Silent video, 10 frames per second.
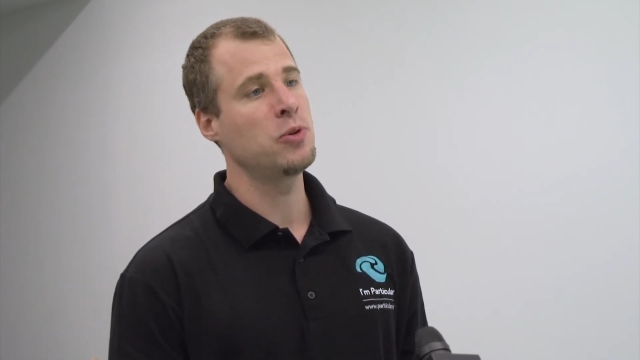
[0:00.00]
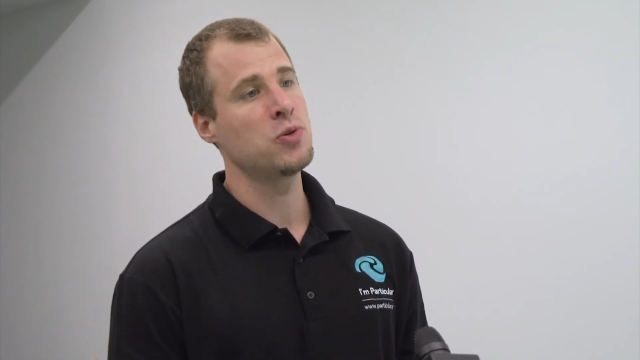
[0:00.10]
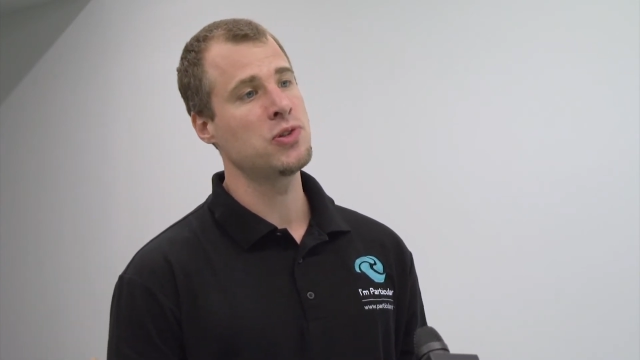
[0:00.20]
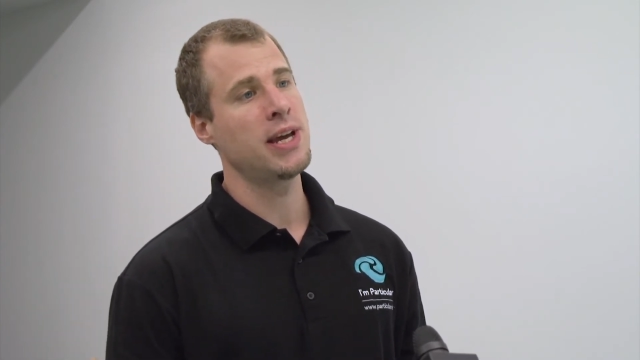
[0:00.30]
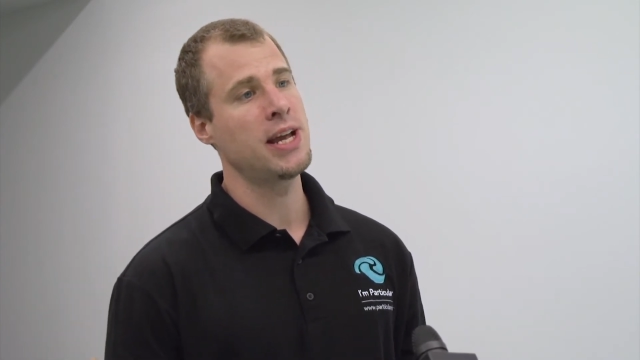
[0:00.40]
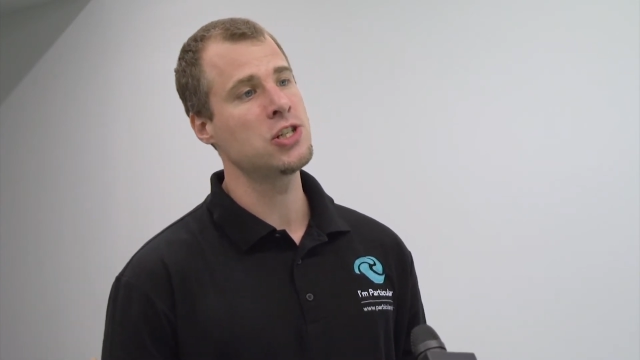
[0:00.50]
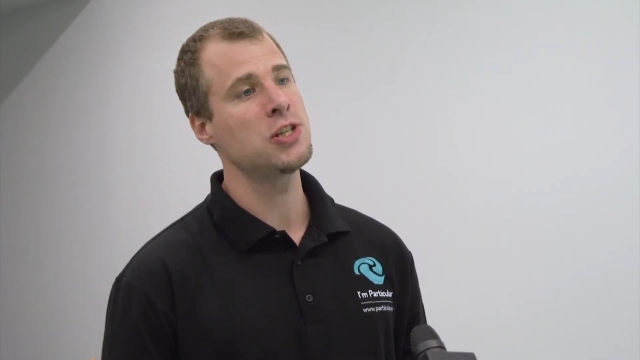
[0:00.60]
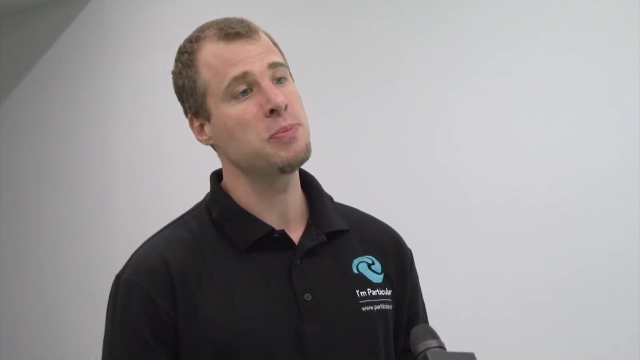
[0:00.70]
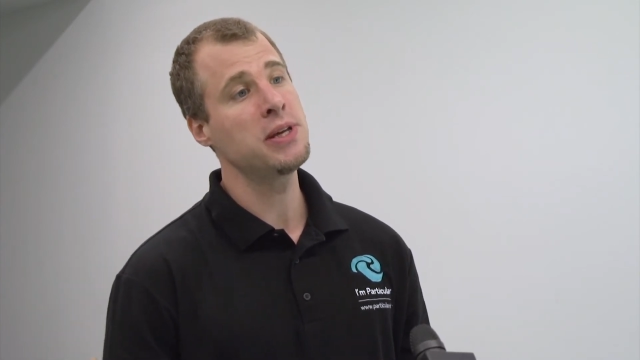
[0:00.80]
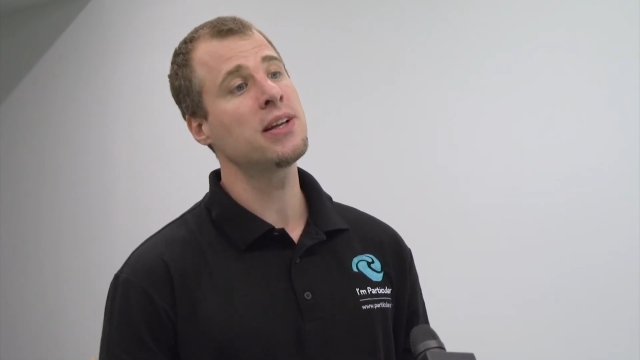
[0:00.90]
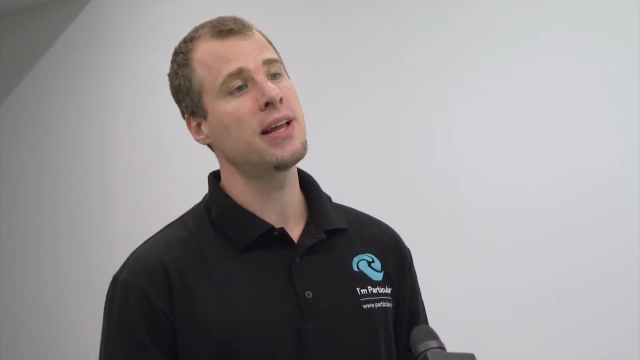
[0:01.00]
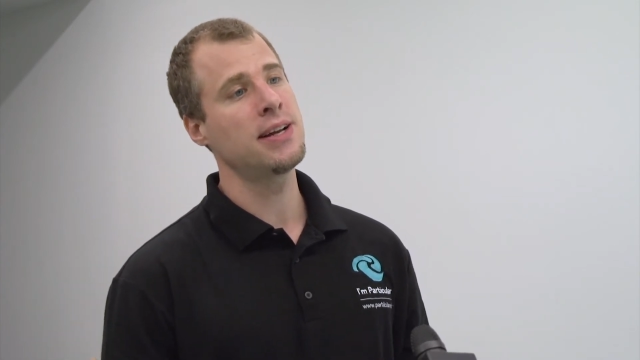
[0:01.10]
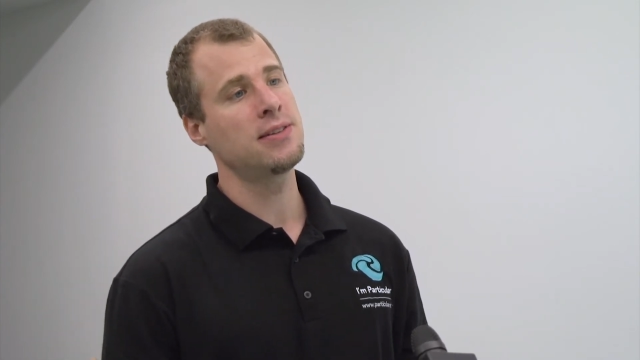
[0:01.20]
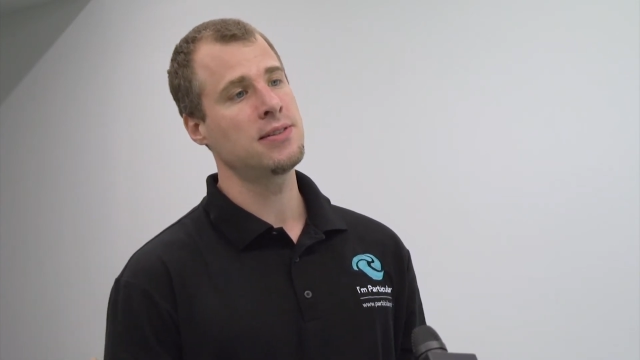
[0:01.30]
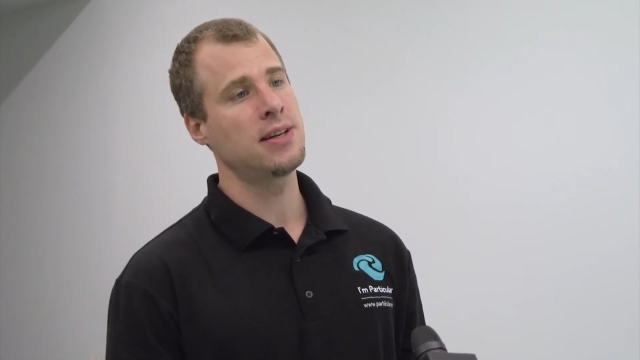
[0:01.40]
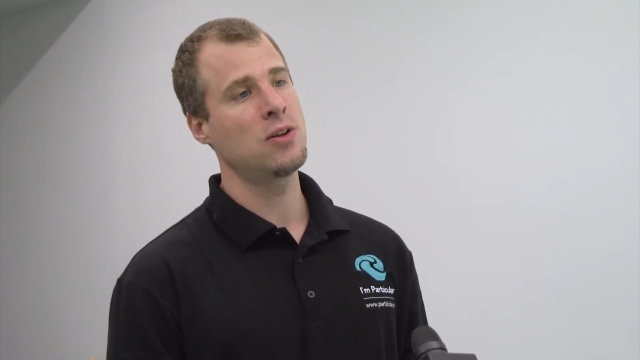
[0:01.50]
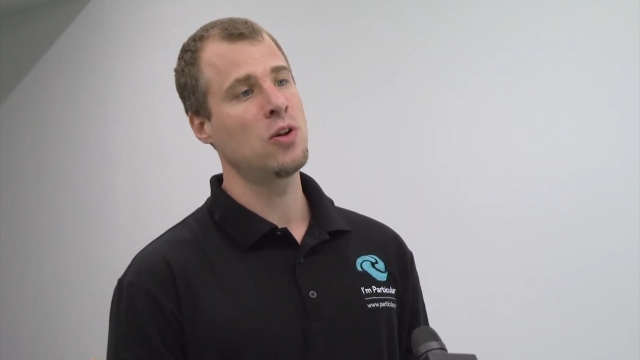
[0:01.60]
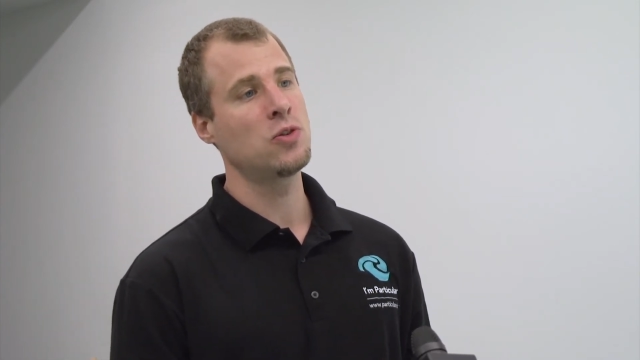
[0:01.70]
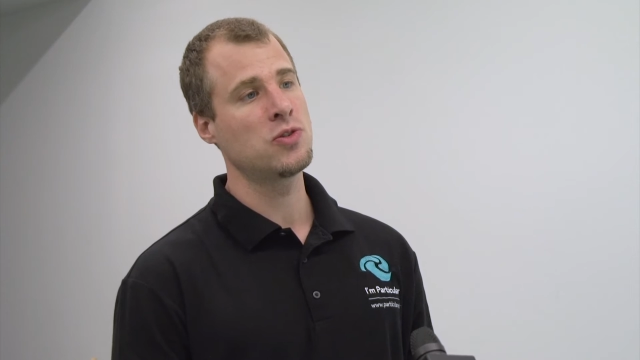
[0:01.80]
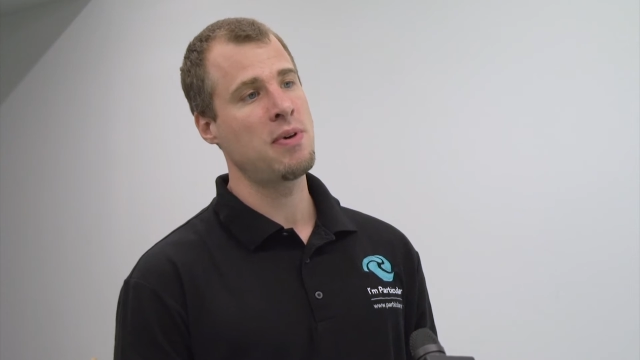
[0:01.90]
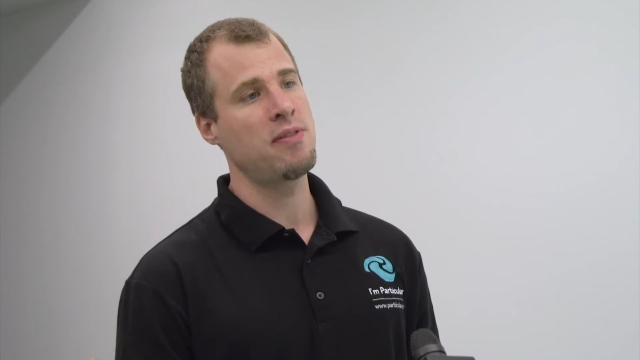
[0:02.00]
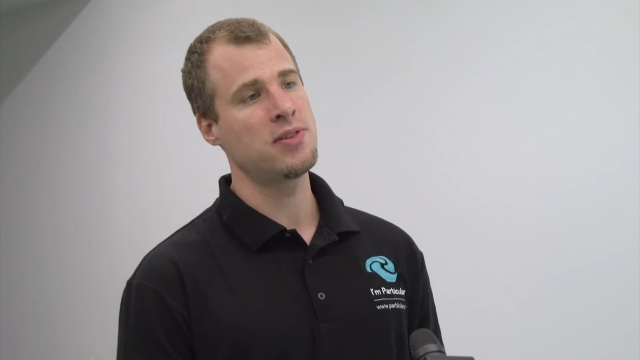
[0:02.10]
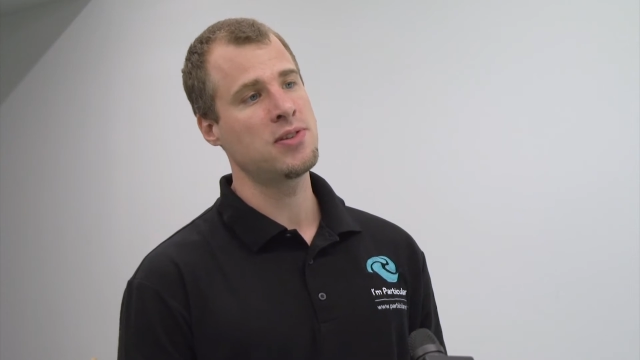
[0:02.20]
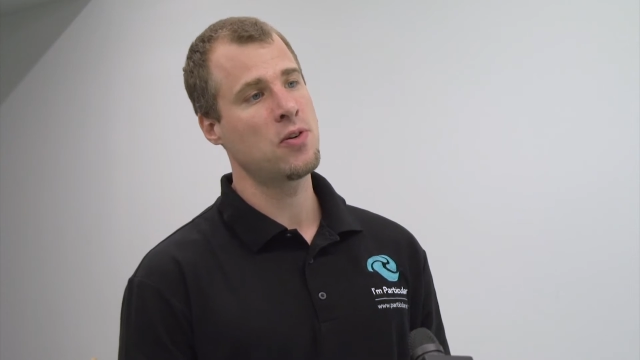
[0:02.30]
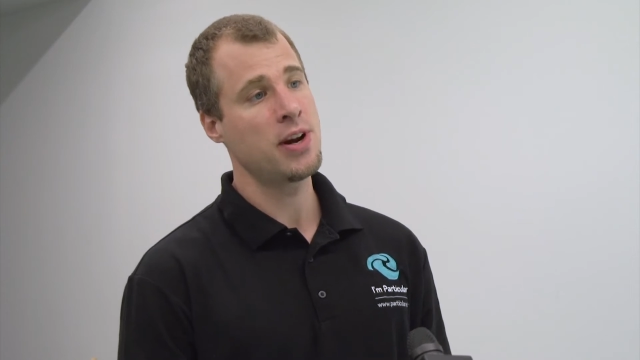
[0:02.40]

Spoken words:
use the HTTP client, and all those methods are